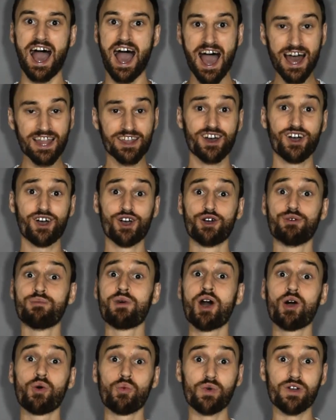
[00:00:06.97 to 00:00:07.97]
at
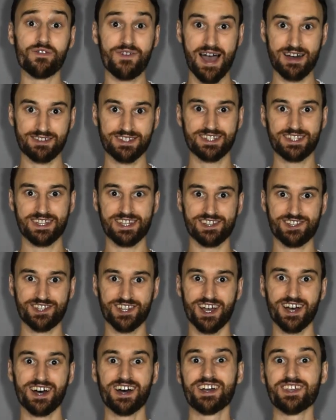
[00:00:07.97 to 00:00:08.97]
home without a
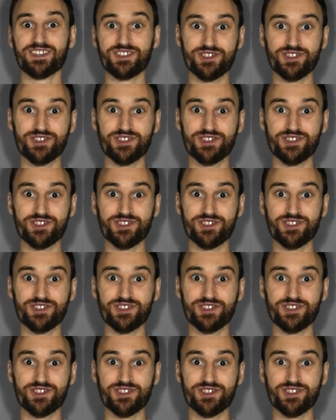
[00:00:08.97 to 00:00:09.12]
teacher